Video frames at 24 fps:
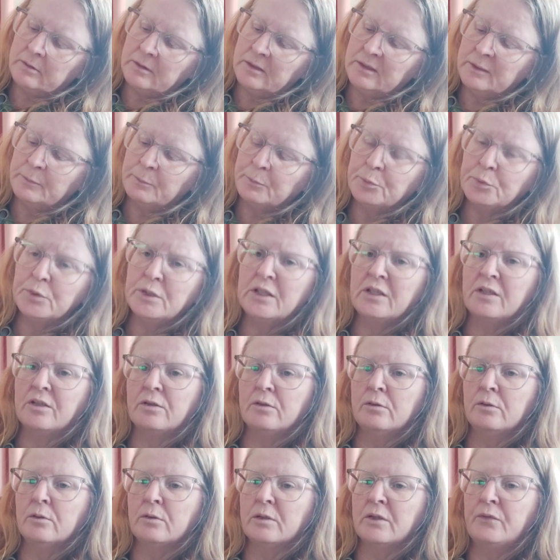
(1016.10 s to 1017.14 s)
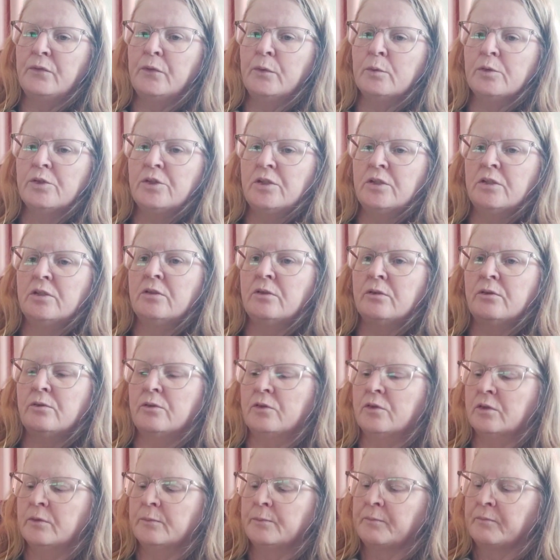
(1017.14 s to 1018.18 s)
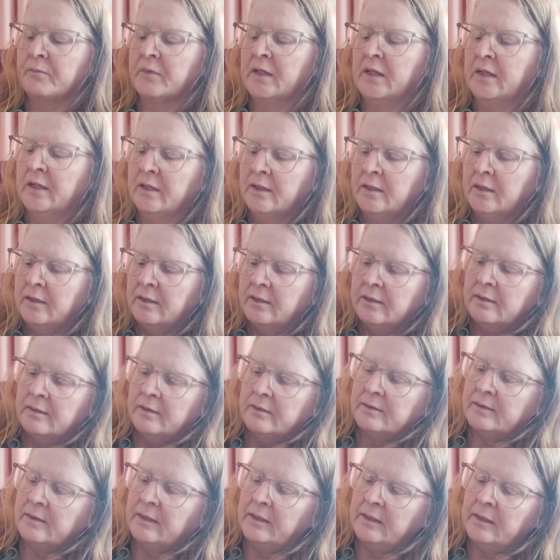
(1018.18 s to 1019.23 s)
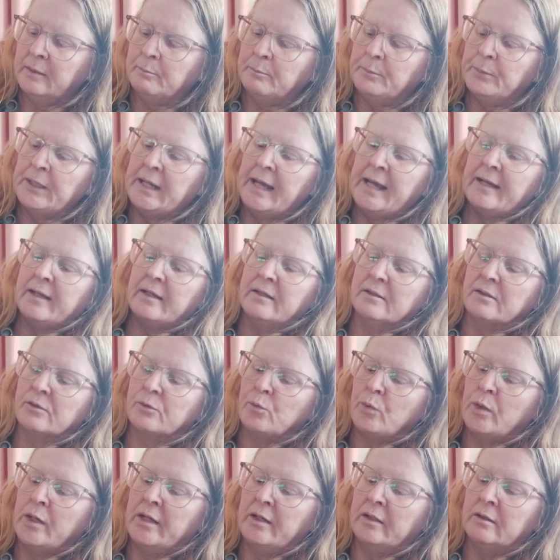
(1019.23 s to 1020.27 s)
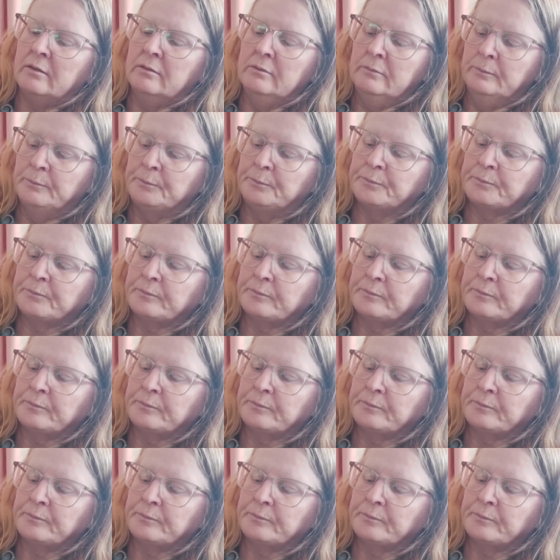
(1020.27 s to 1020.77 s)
that's pretty cool. If you were to use, say, a black as well,